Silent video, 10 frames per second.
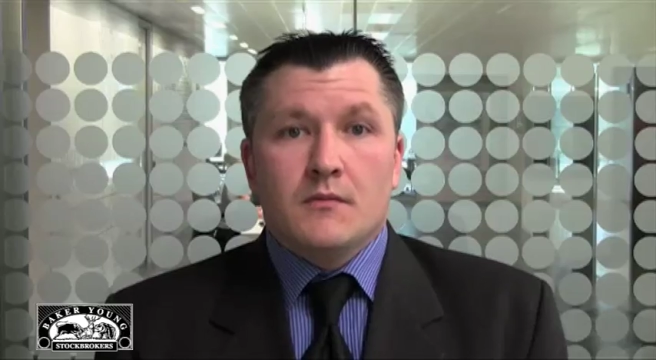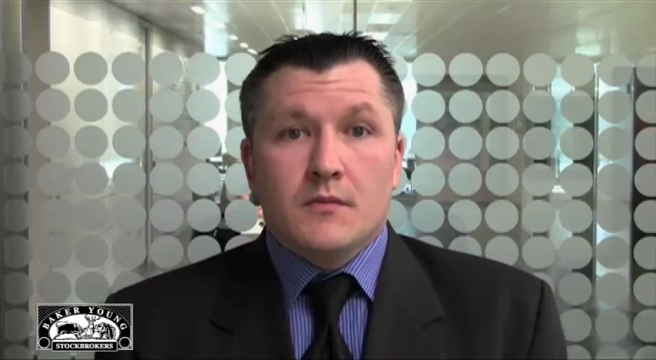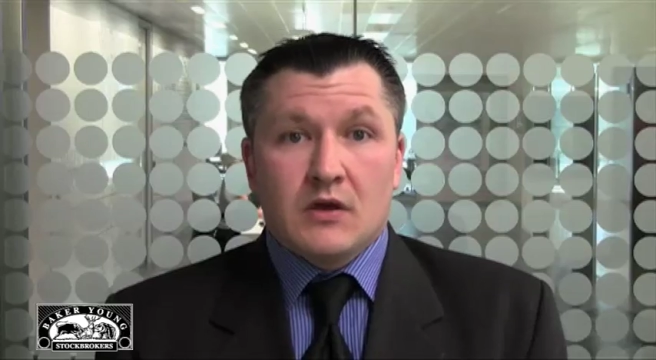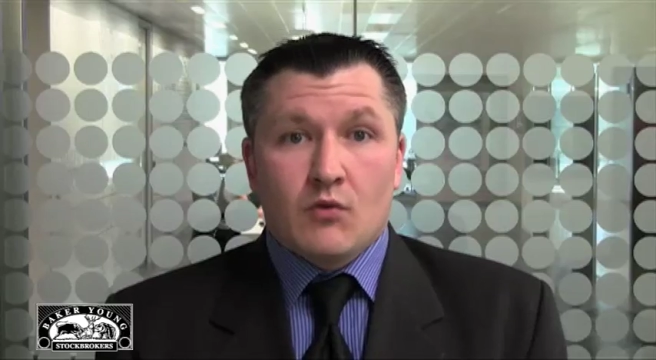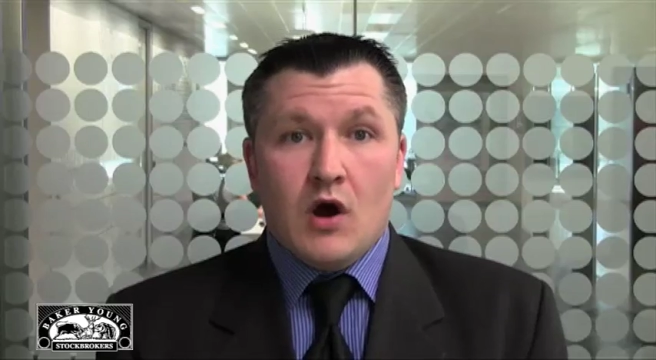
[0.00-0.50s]

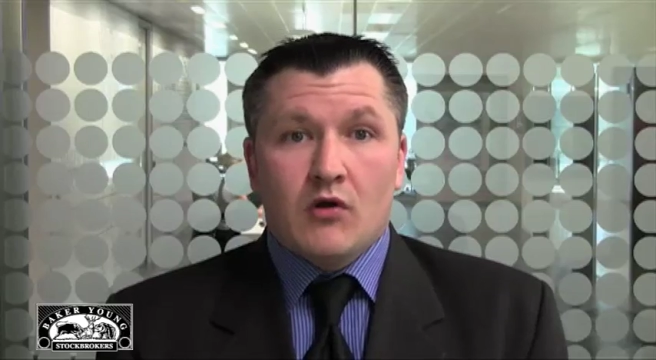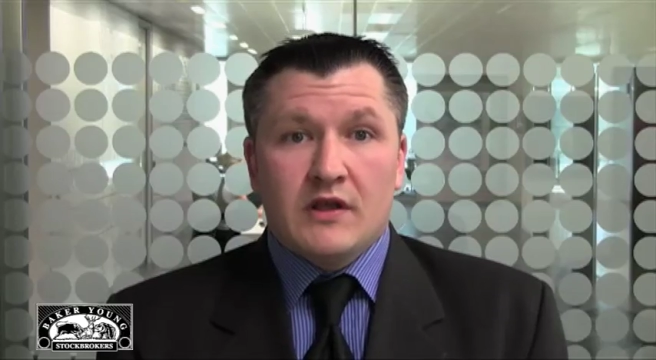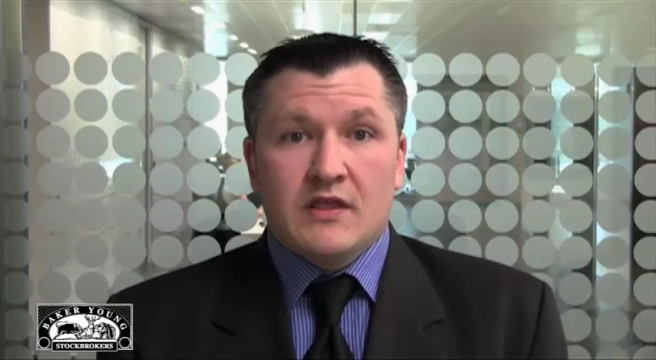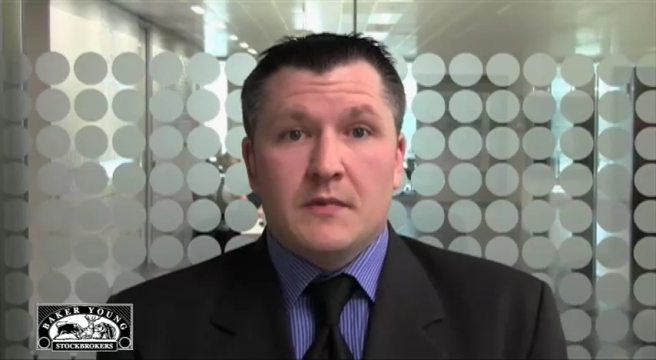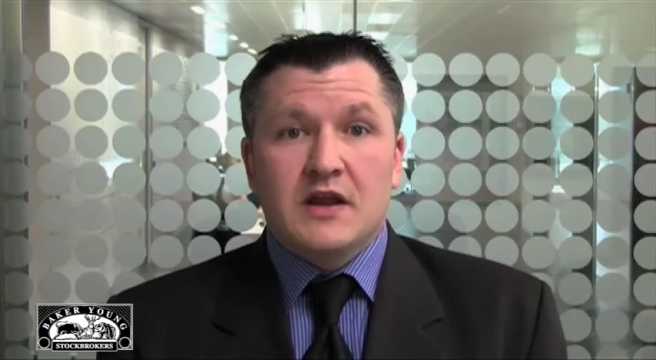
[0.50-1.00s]
Meanwhile,
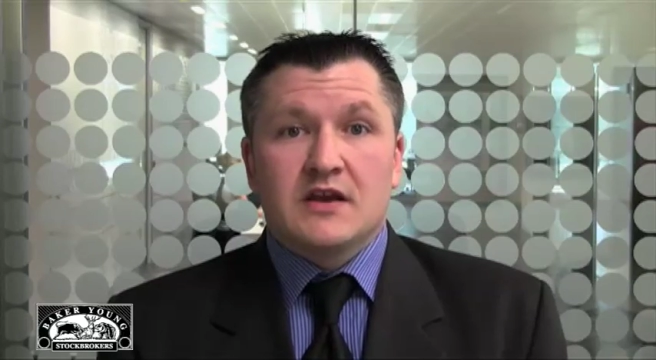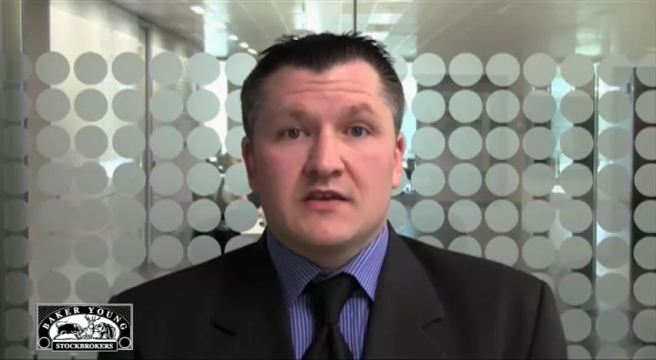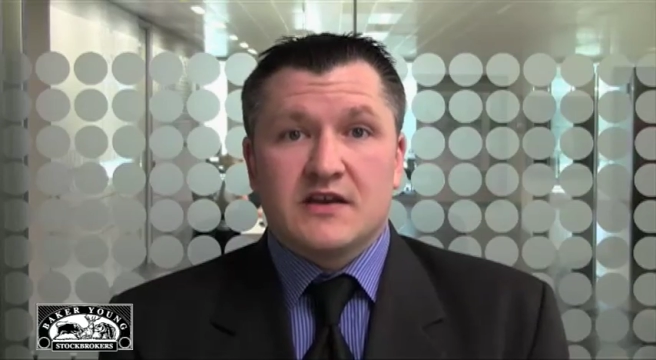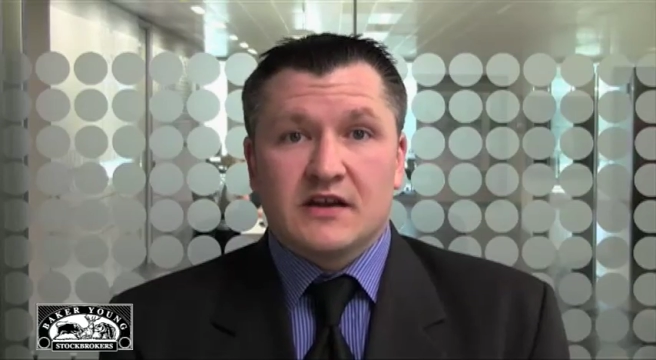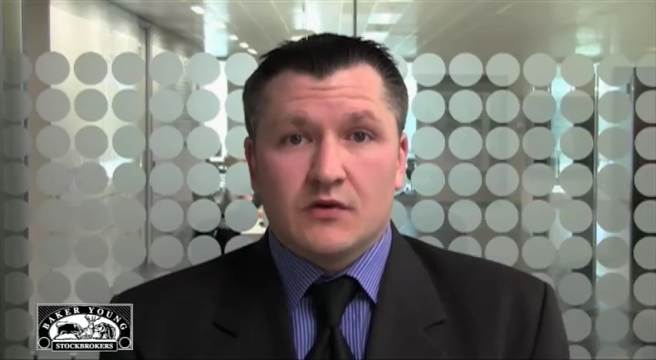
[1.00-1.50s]
in the media
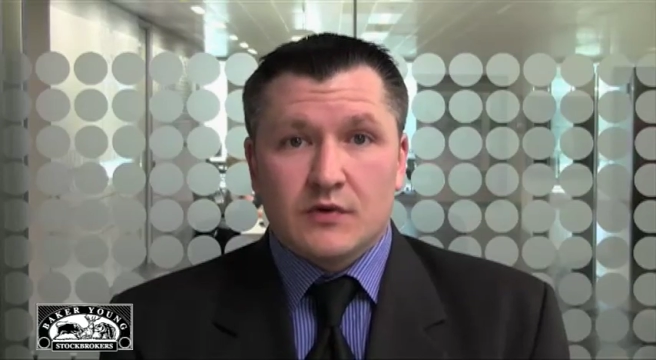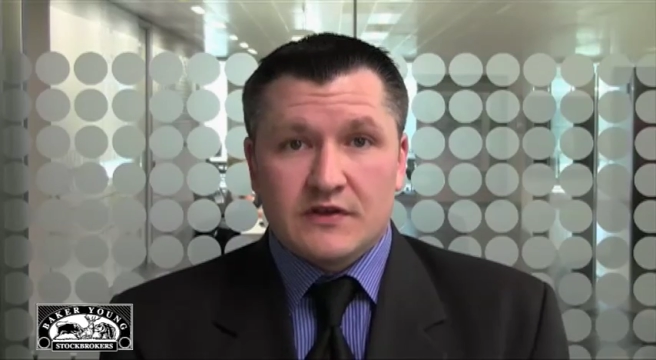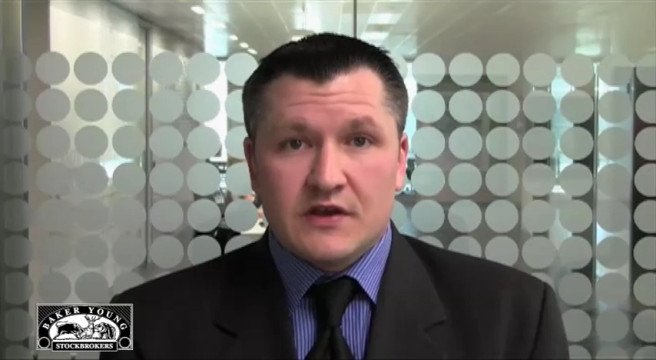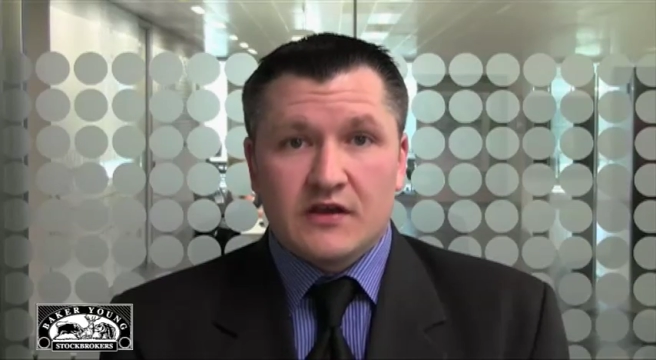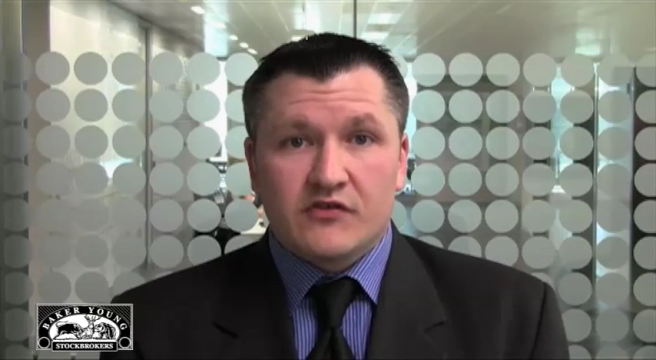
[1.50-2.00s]
sector, we're
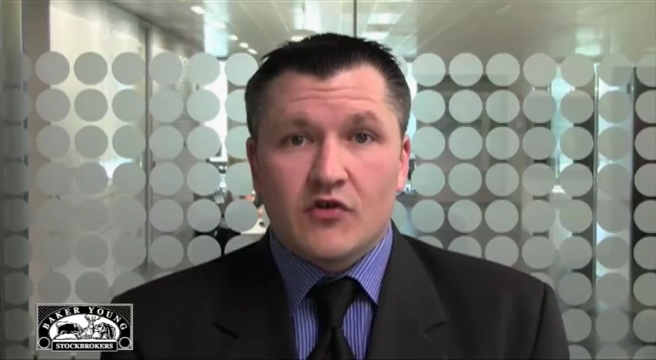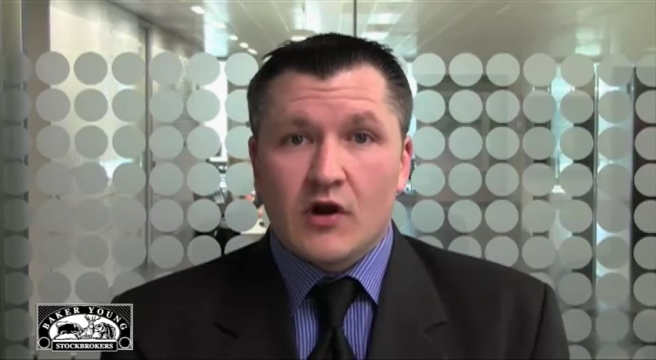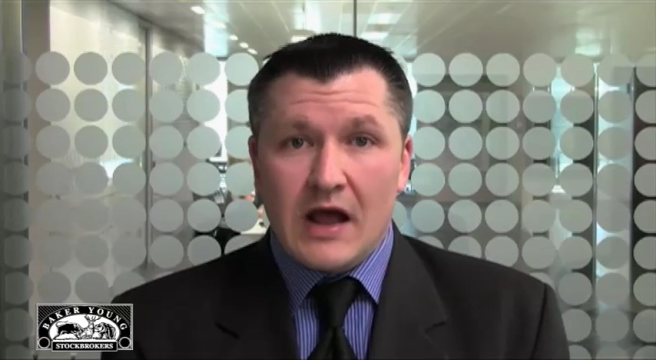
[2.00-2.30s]
seeing strong